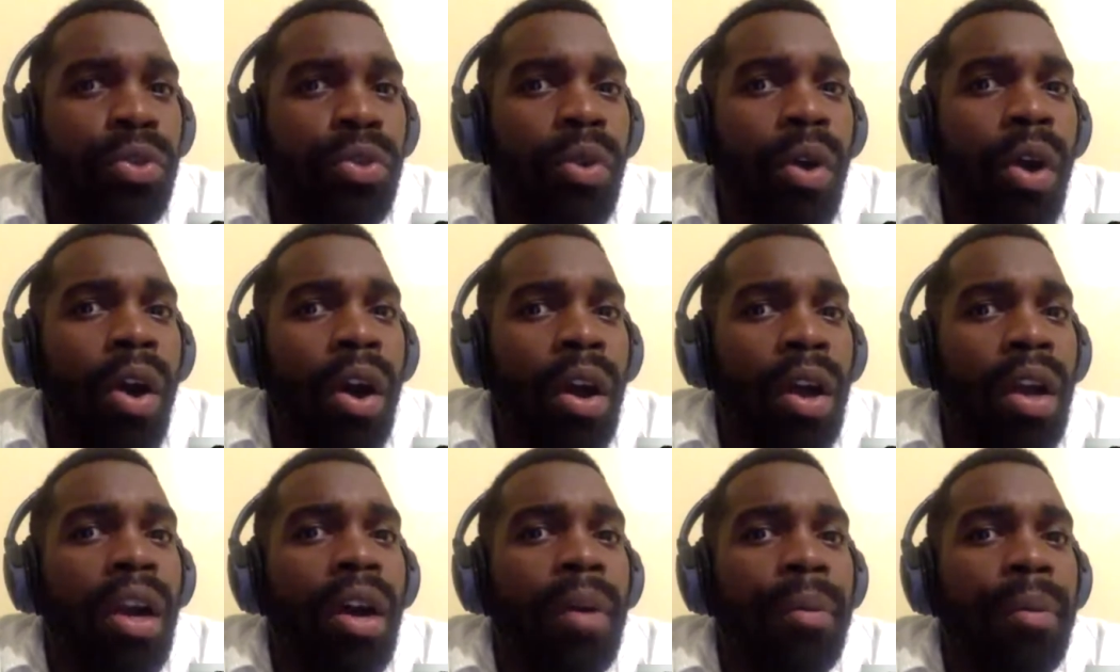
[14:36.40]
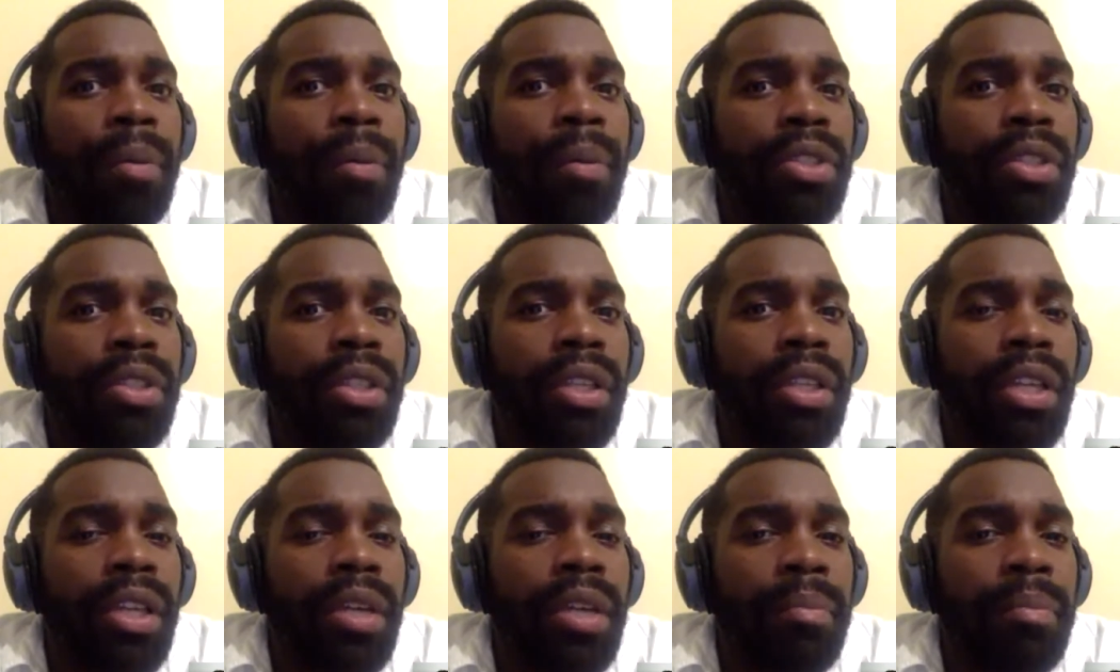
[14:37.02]
you are coming to
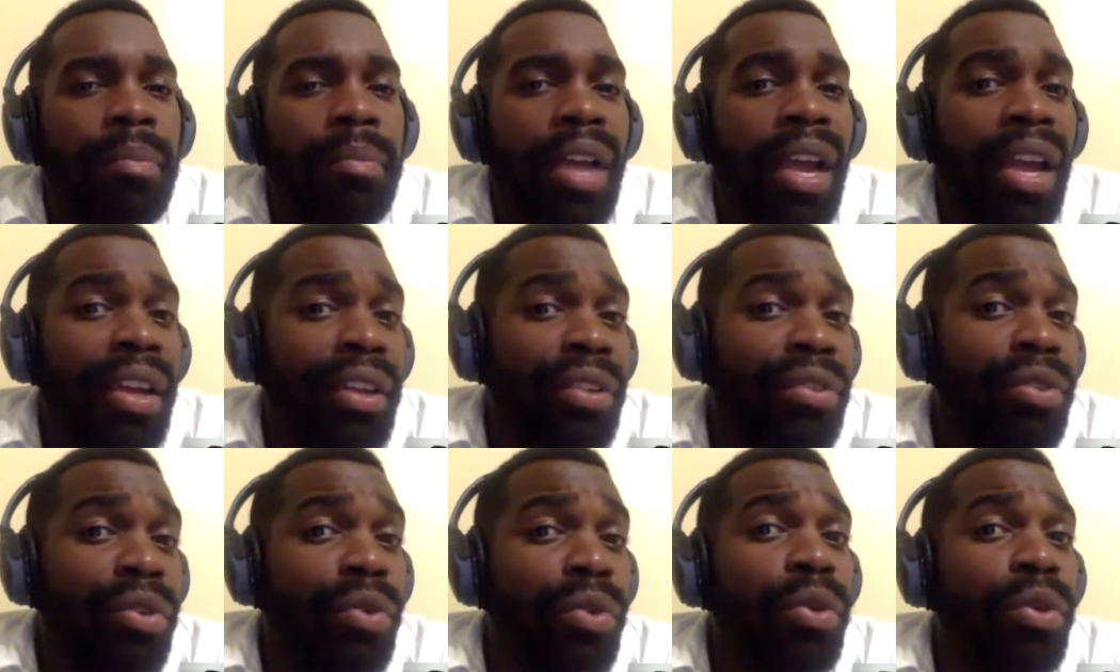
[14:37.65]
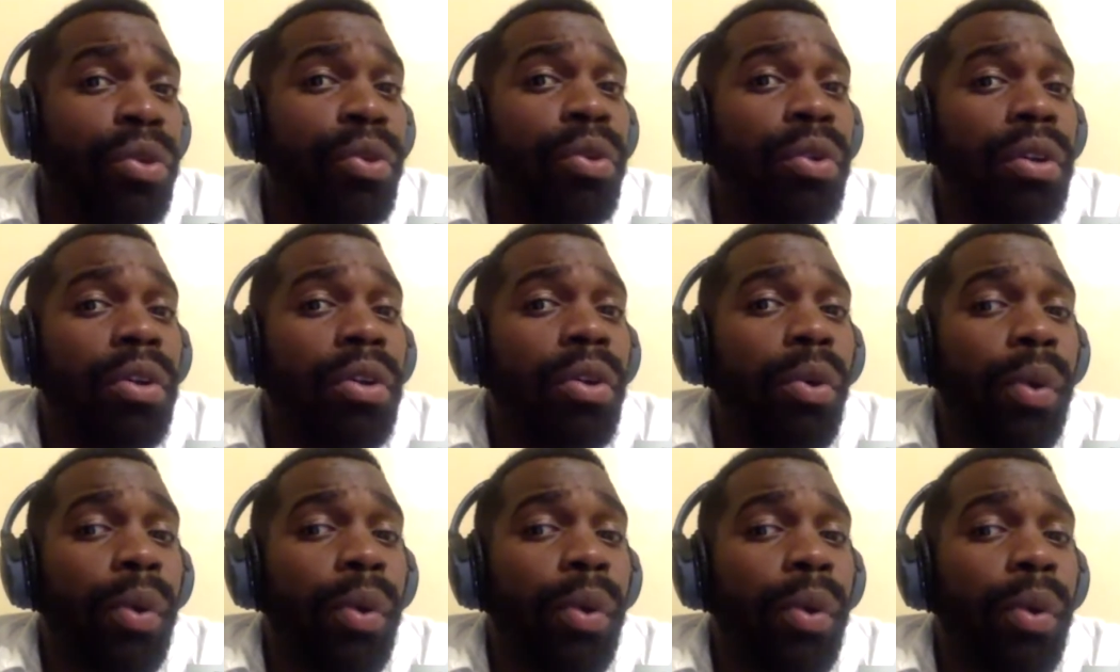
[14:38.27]
the NBA is who you
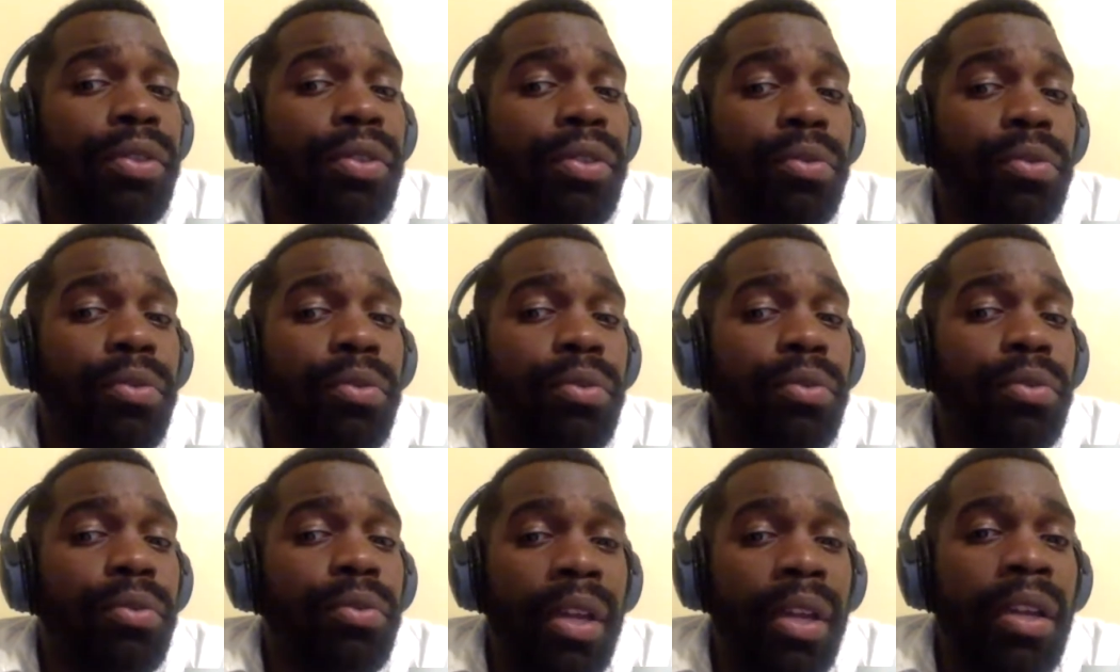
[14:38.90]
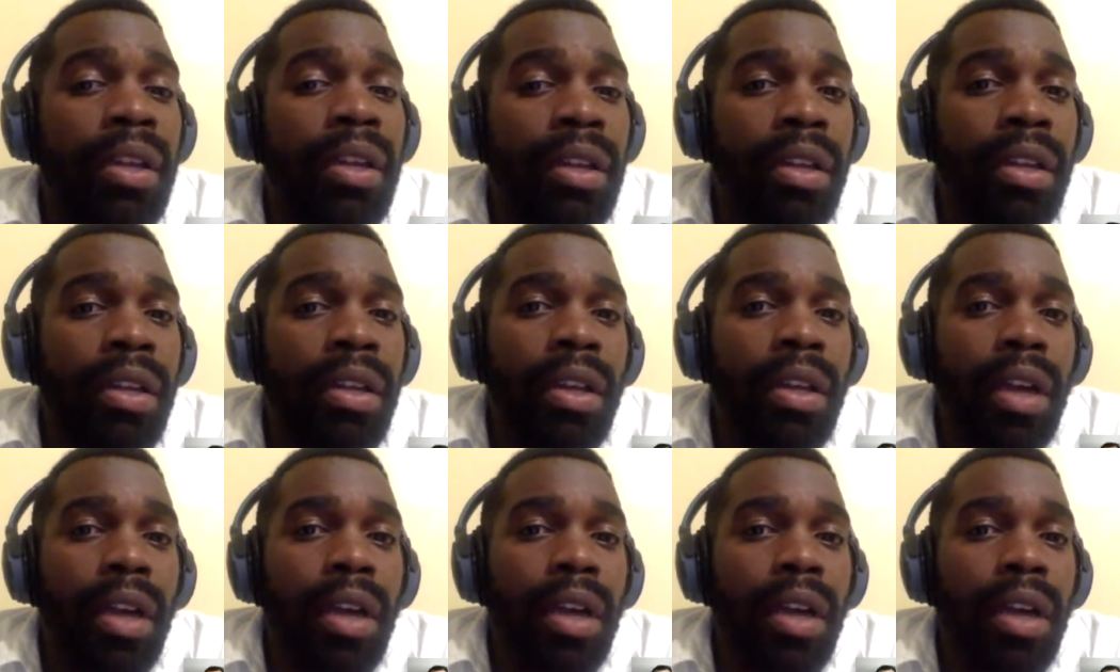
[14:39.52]
are going to be.
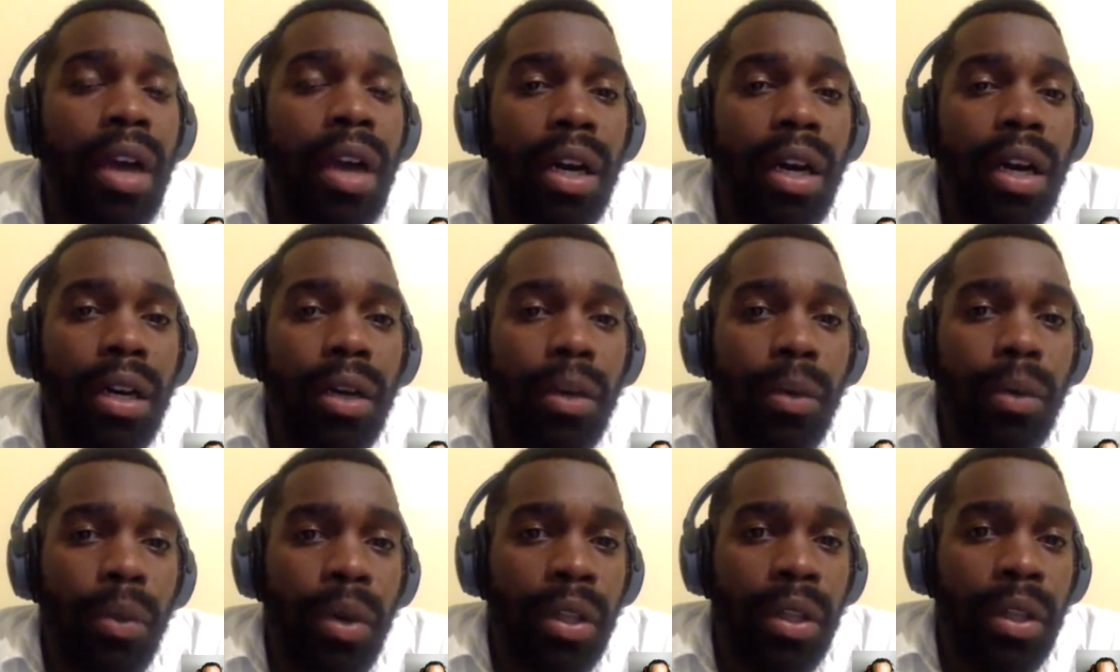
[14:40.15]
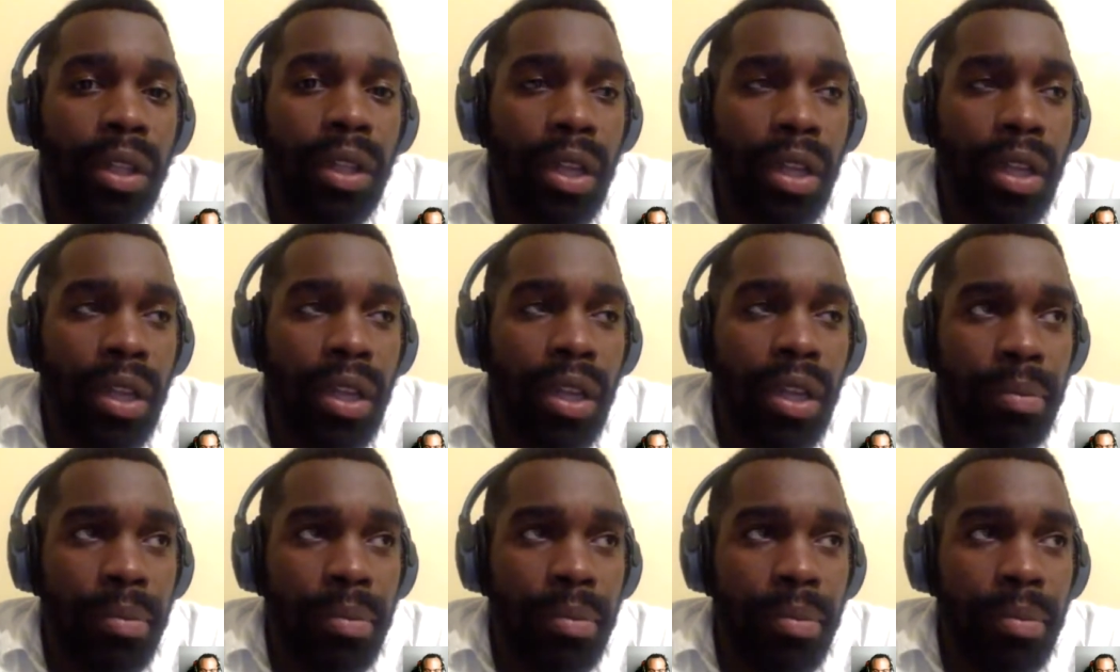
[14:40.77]
The one
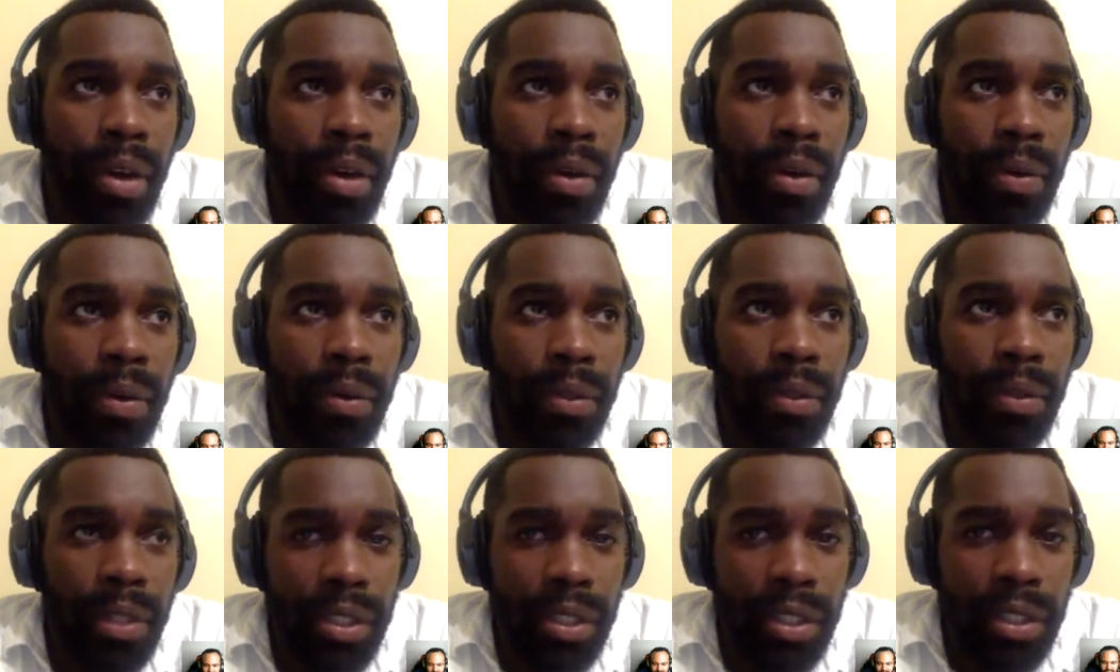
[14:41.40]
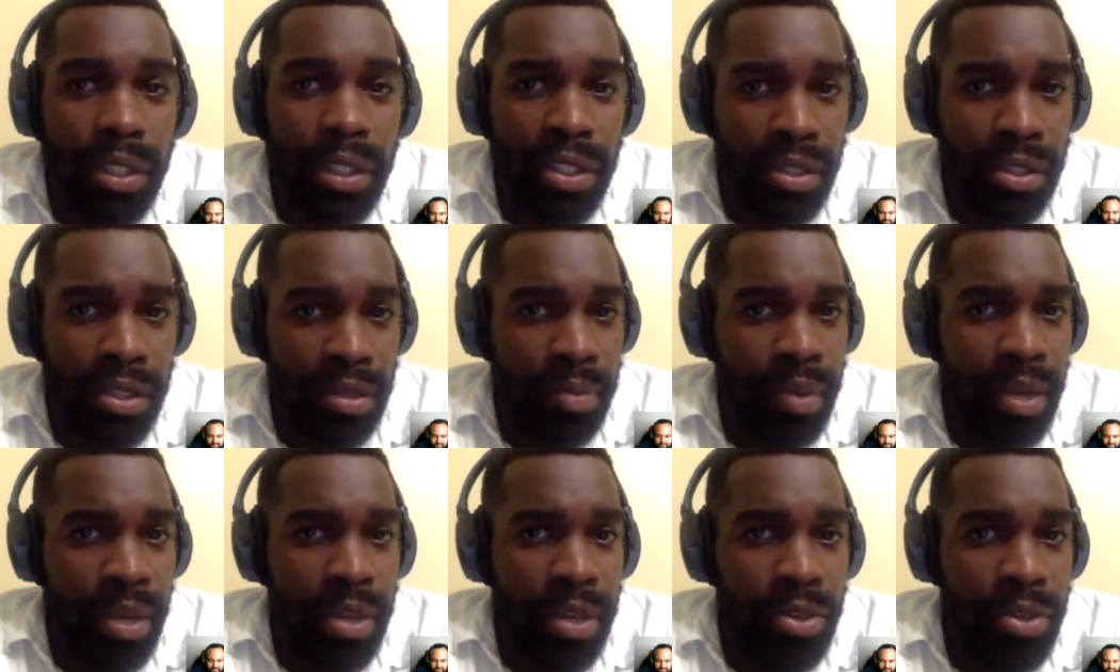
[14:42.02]
thing about the
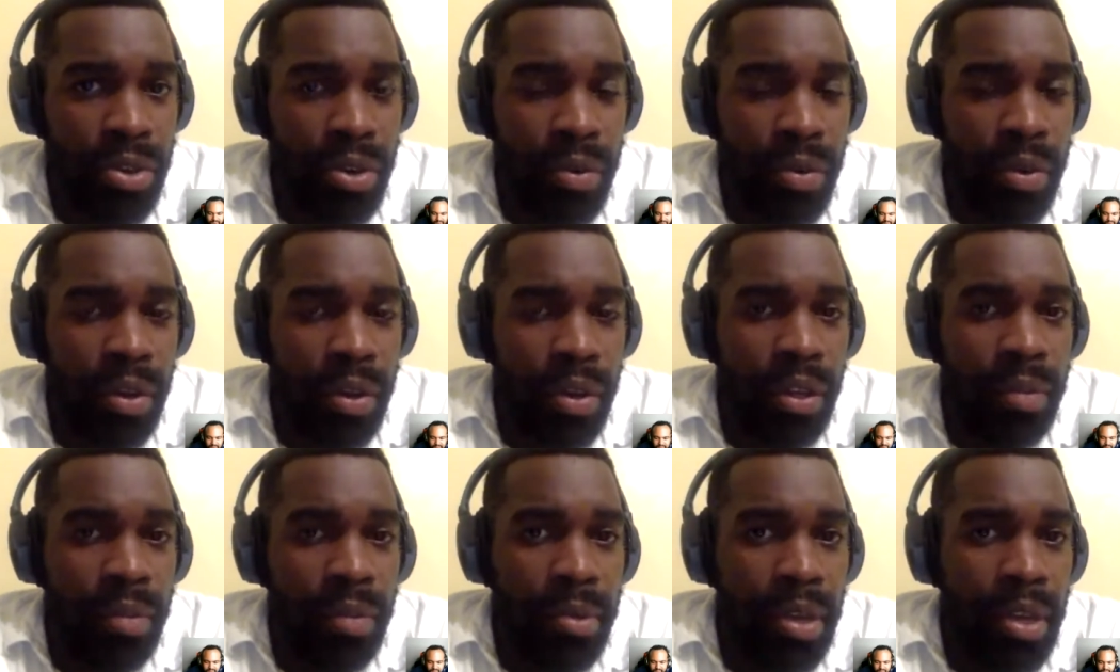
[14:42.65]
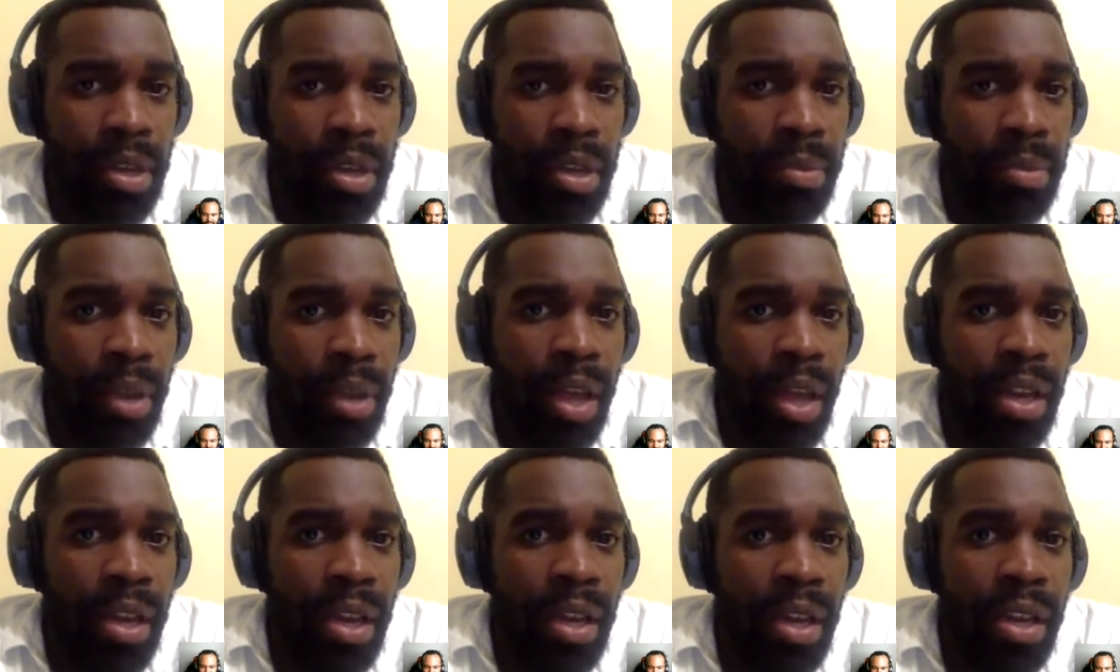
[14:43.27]
system that Joel Embiid
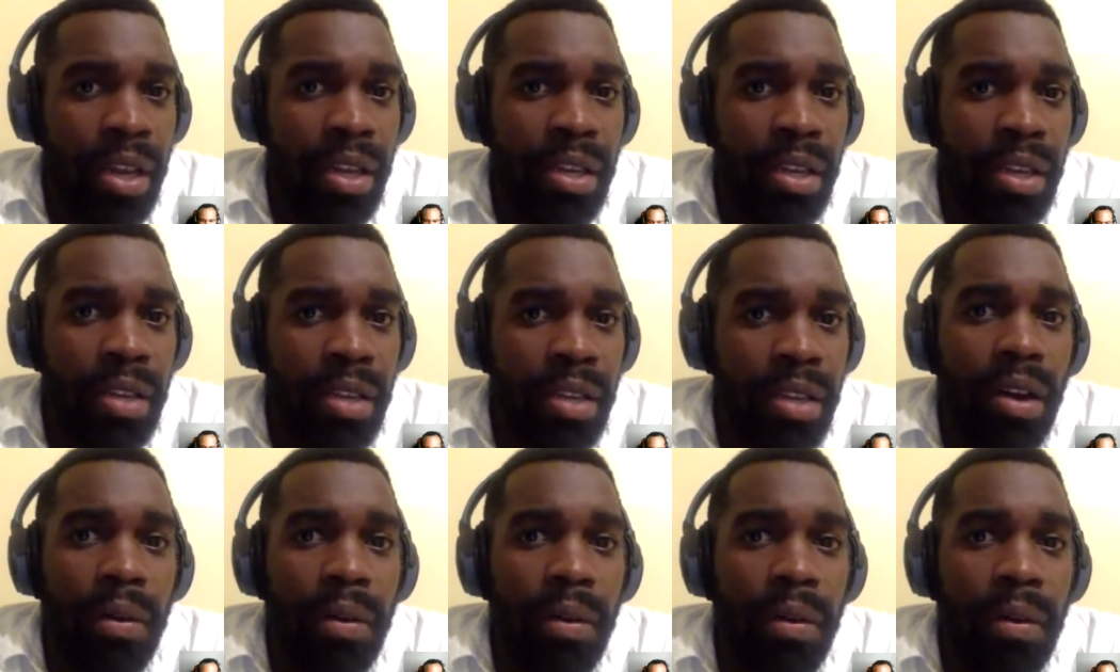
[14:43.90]
played in,